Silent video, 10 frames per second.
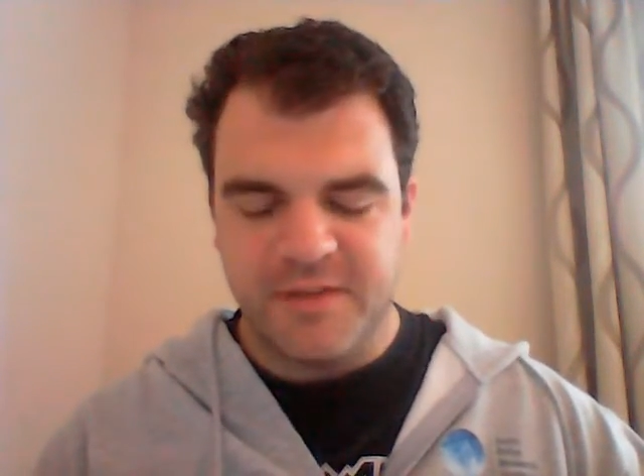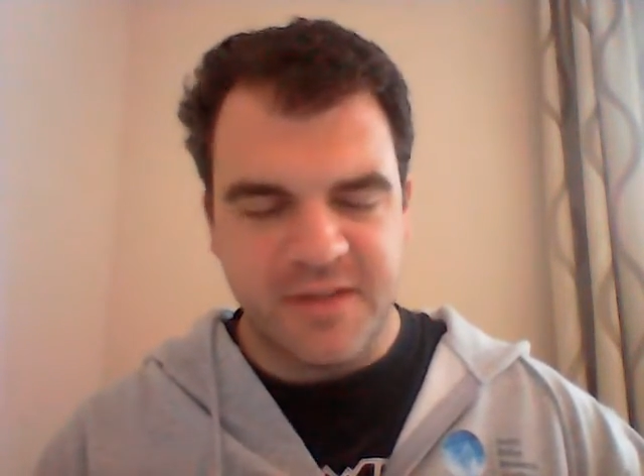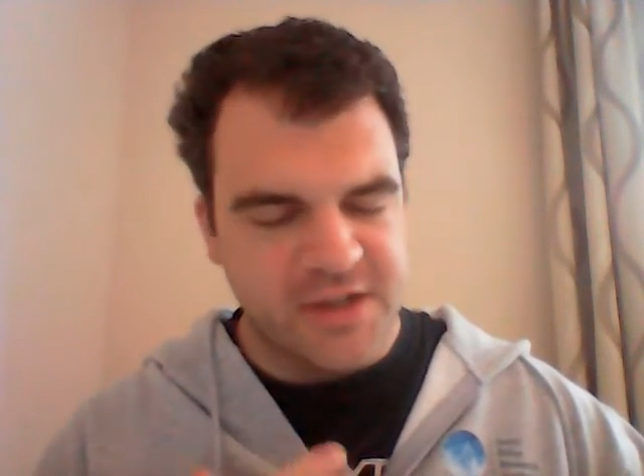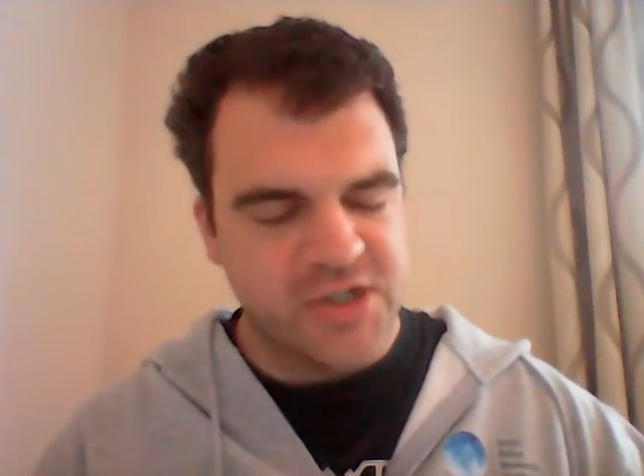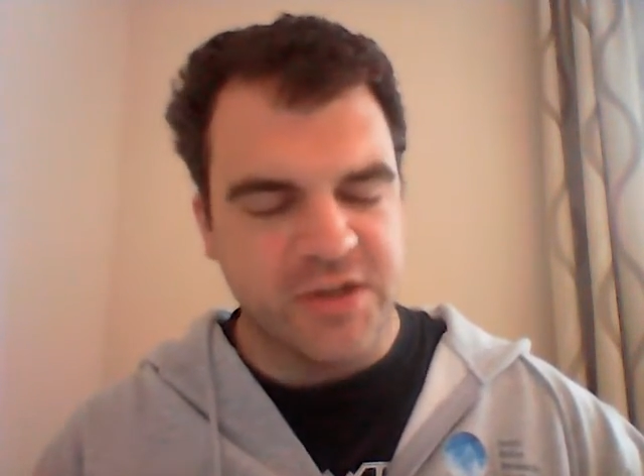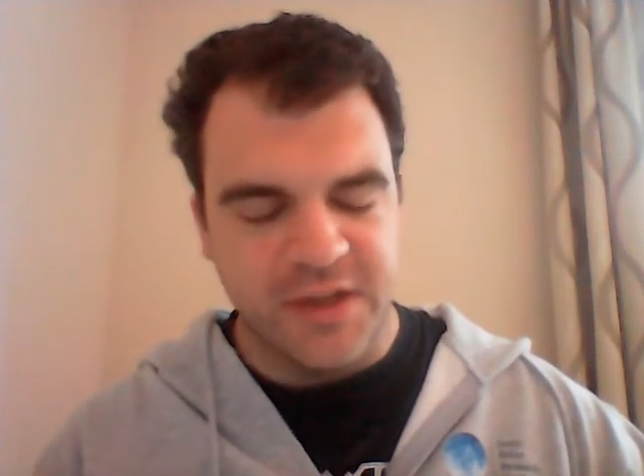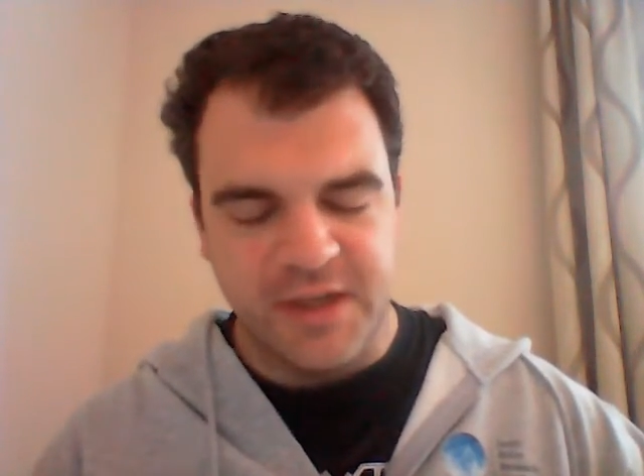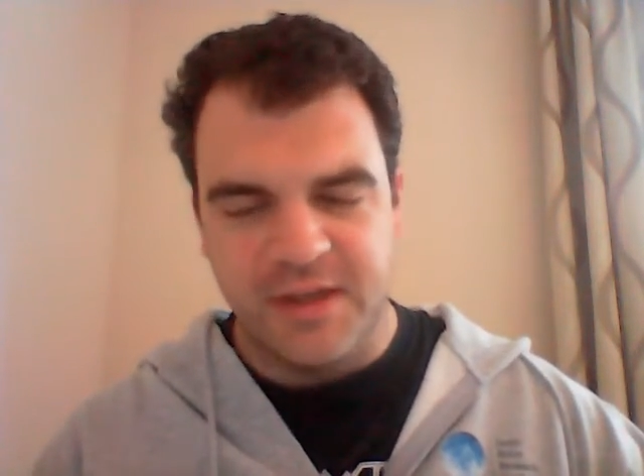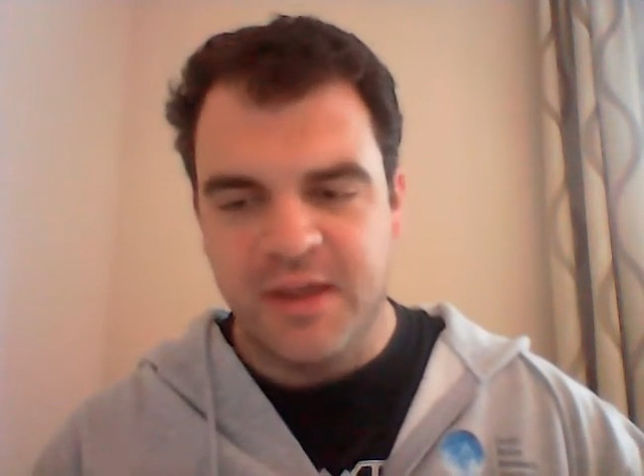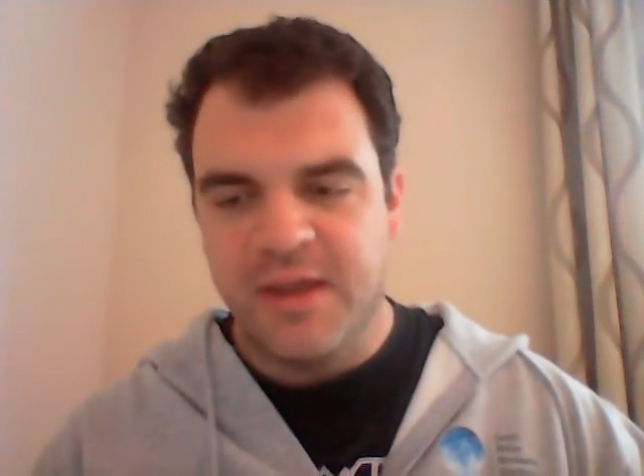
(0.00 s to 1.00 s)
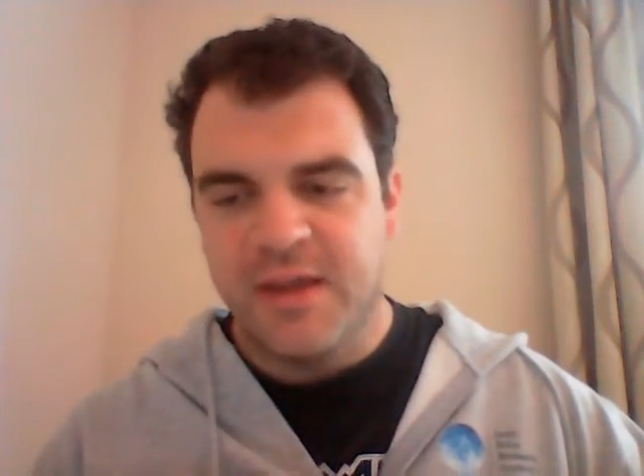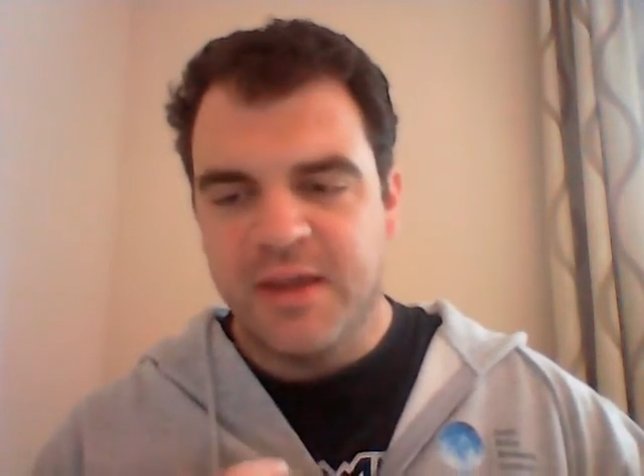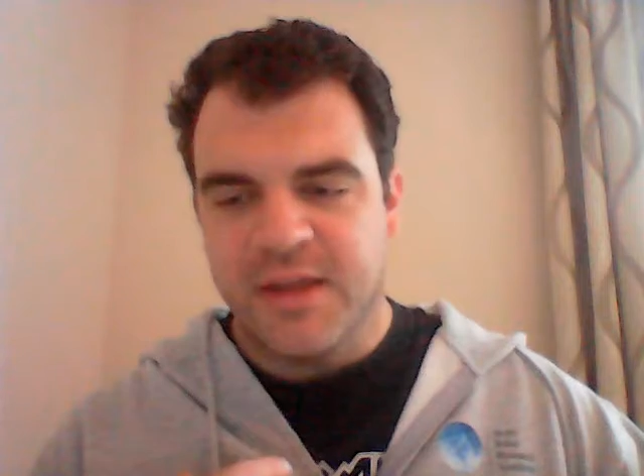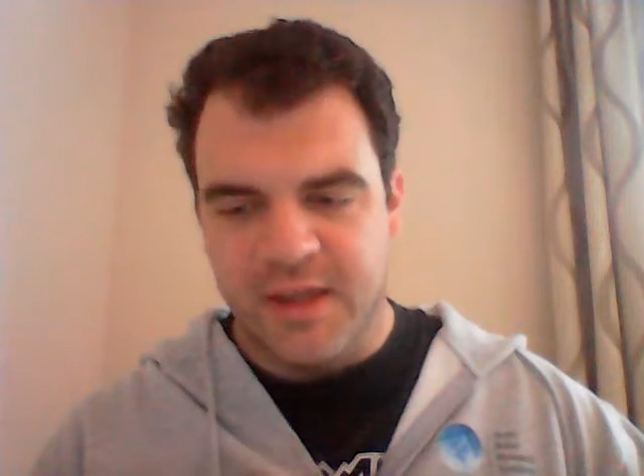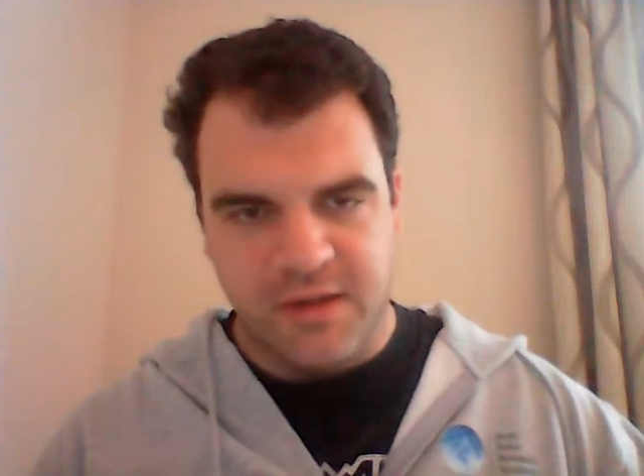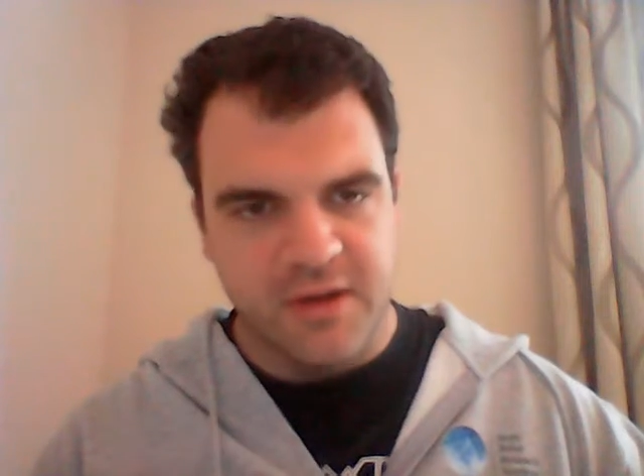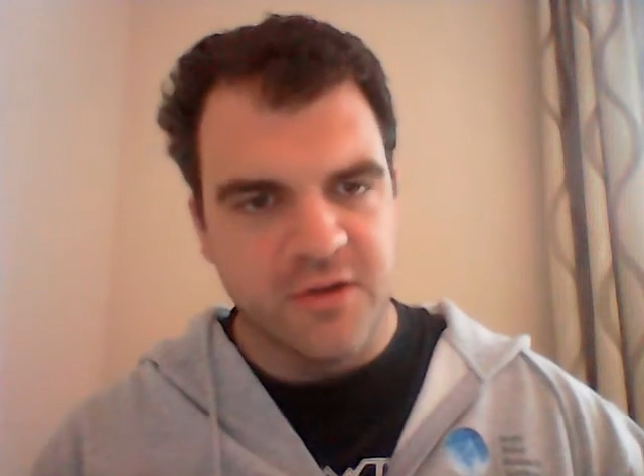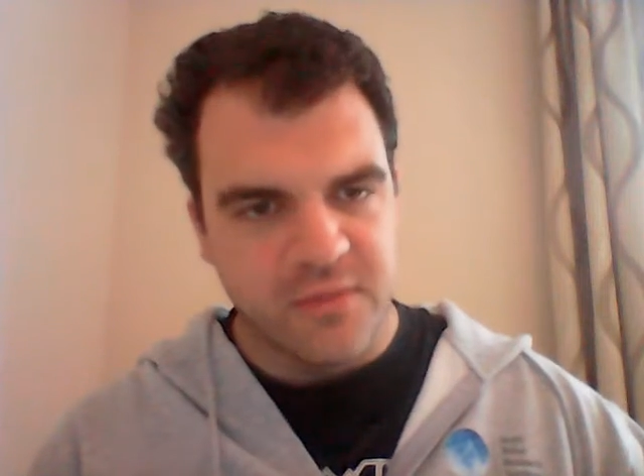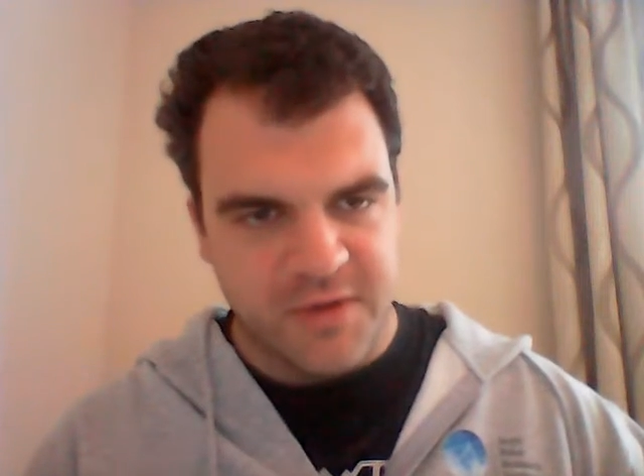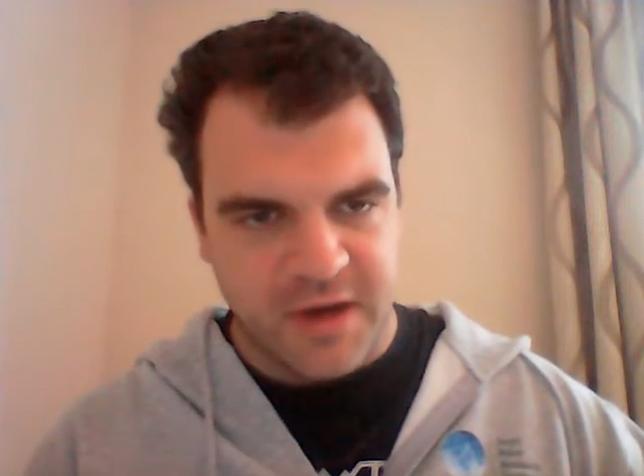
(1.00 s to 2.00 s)
essentially, King Lear
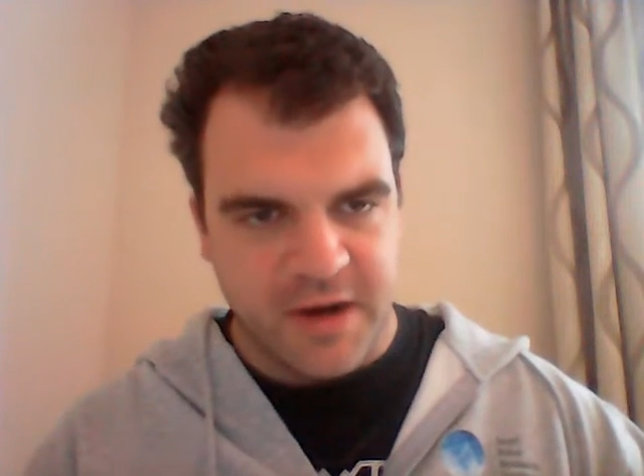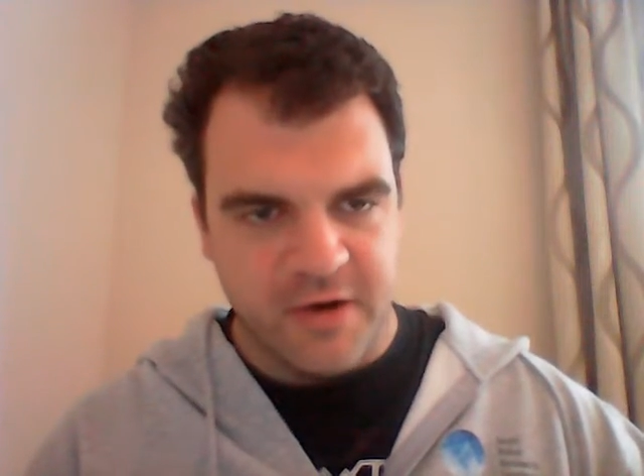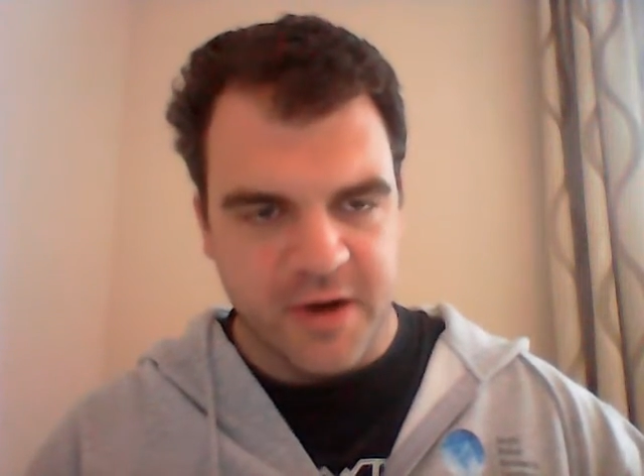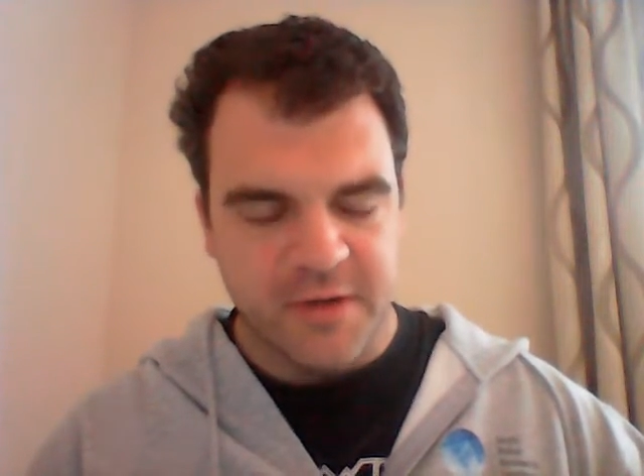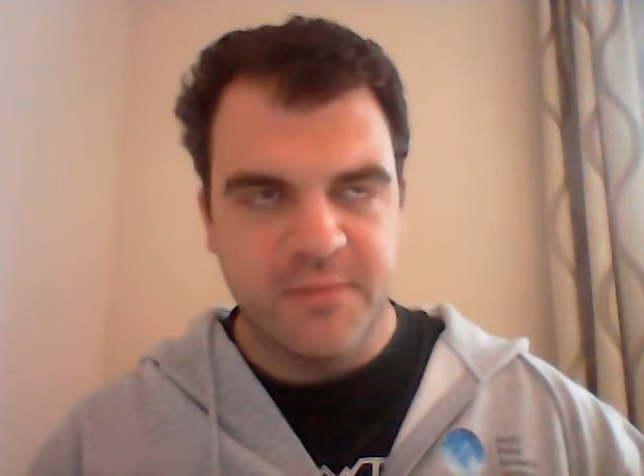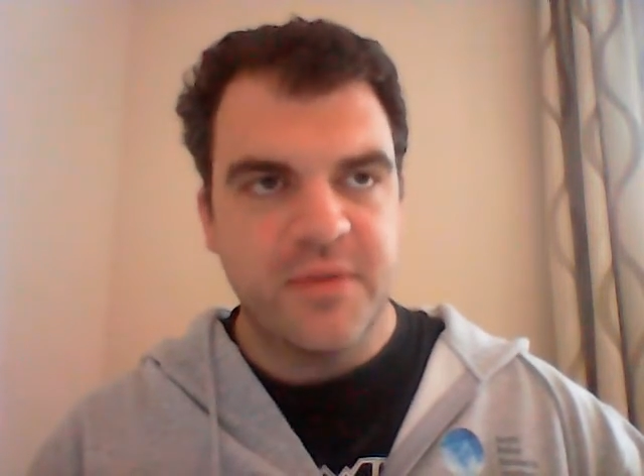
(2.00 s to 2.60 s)
is retiring.